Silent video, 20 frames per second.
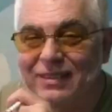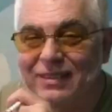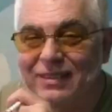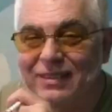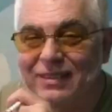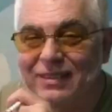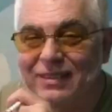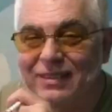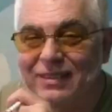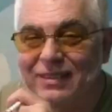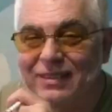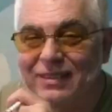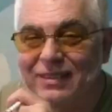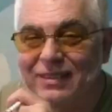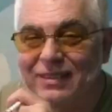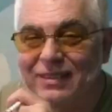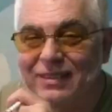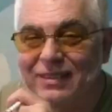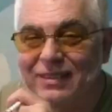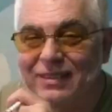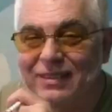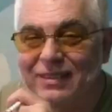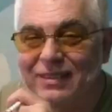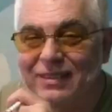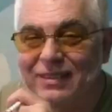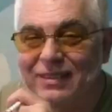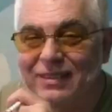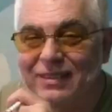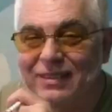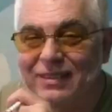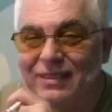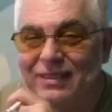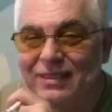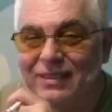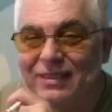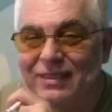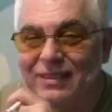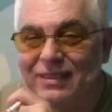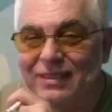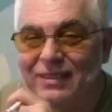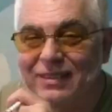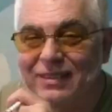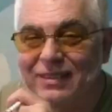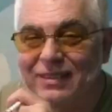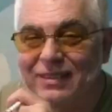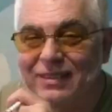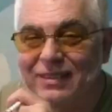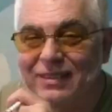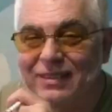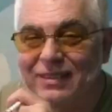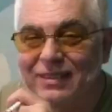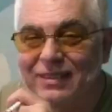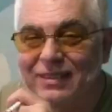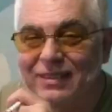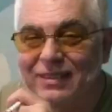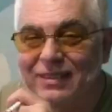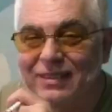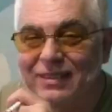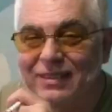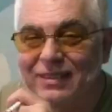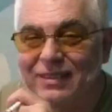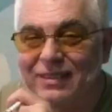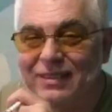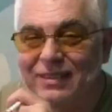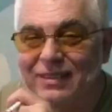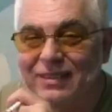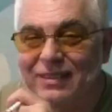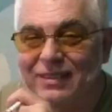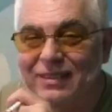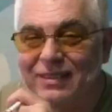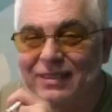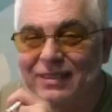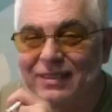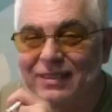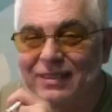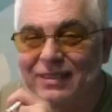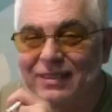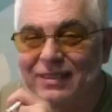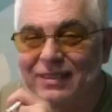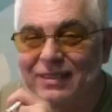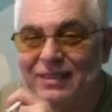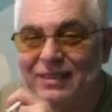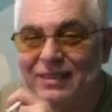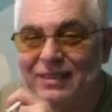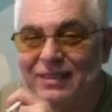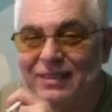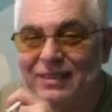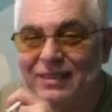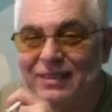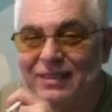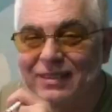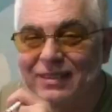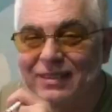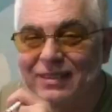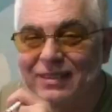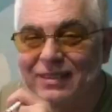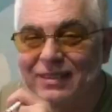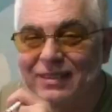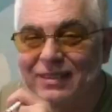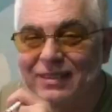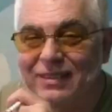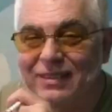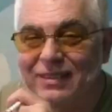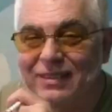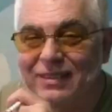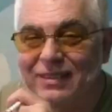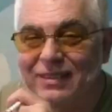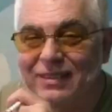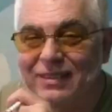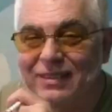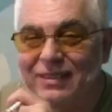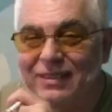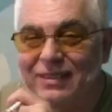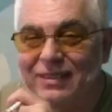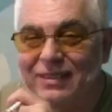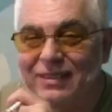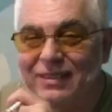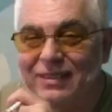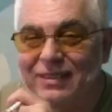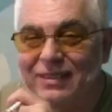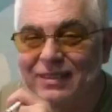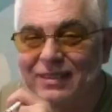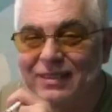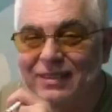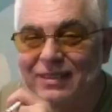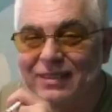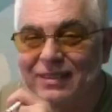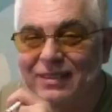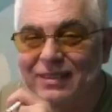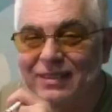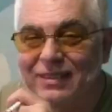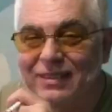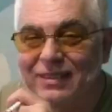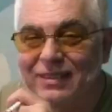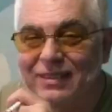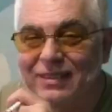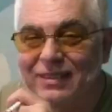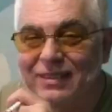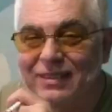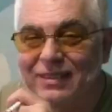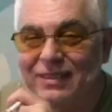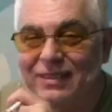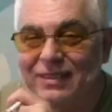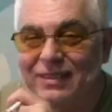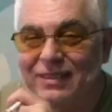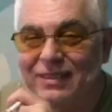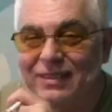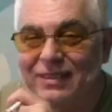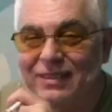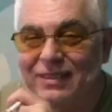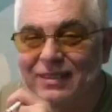(no lip movement)